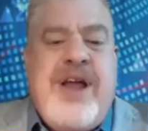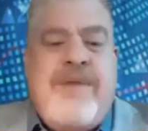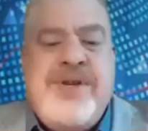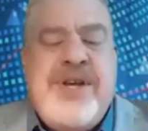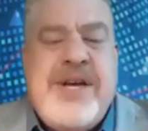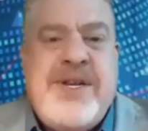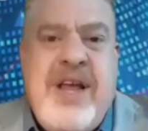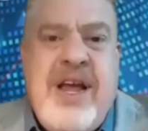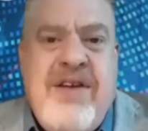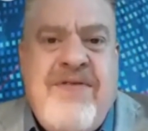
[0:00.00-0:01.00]
numbers as
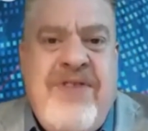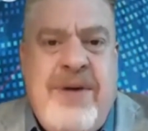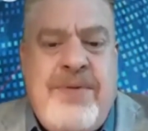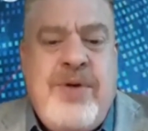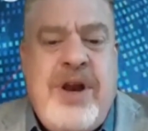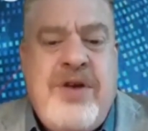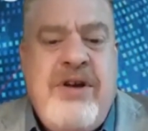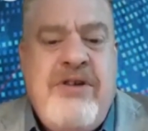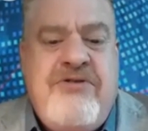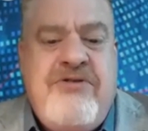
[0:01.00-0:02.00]
at the end of Feb
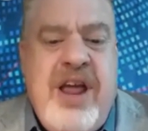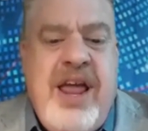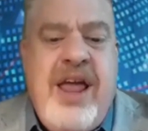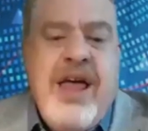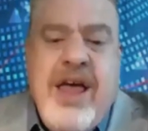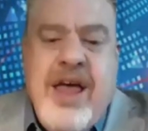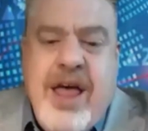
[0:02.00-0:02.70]
2023,